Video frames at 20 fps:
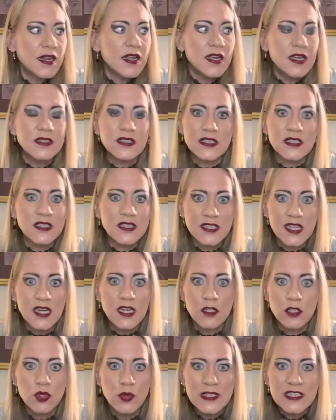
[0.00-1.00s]
is, it's sick
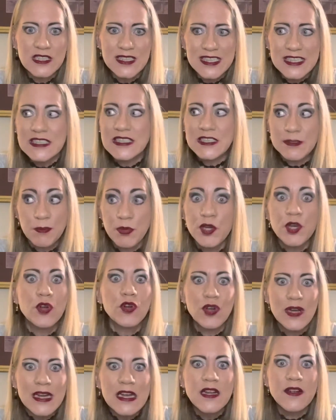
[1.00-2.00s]
and twisted, it's
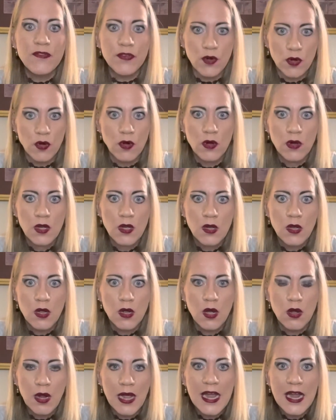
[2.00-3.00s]
pure evil
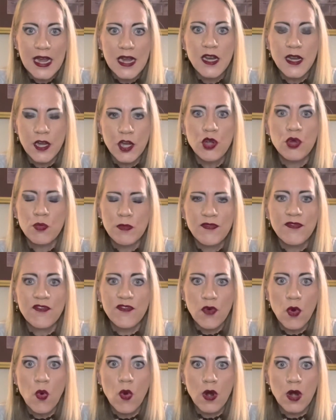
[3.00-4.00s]
okay, in human
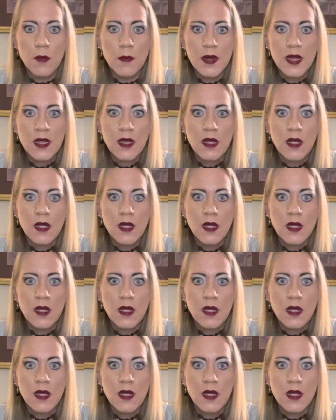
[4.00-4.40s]
form.